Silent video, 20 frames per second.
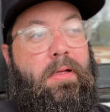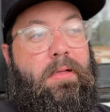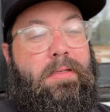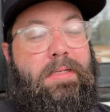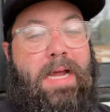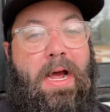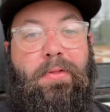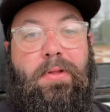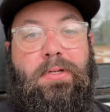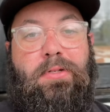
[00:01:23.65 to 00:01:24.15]

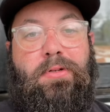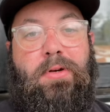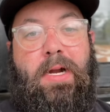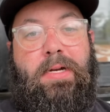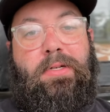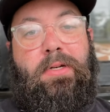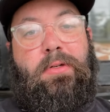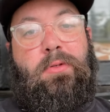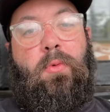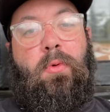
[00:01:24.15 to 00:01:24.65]
down the
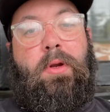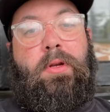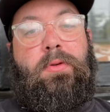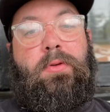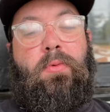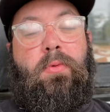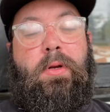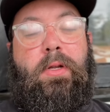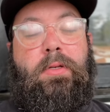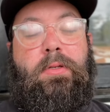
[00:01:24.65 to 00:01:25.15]
stretch in
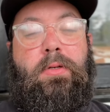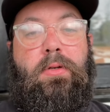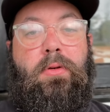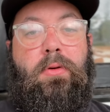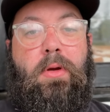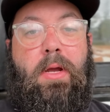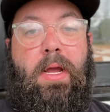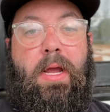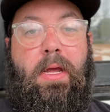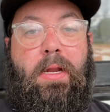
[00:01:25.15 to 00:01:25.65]

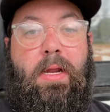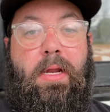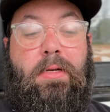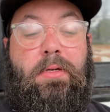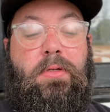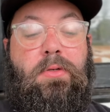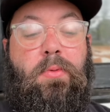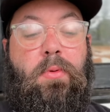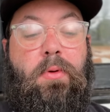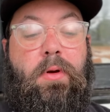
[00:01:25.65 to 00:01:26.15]
2022 and
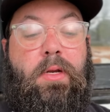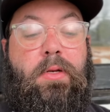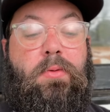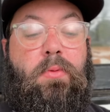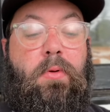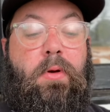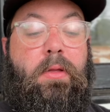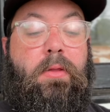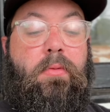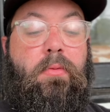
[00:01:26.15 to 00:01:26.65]
into
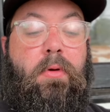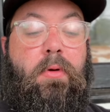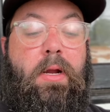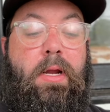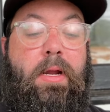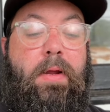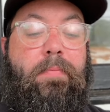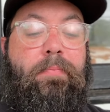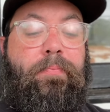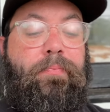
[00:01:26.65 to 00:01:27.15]

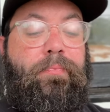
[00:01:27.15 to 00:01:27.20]
2023.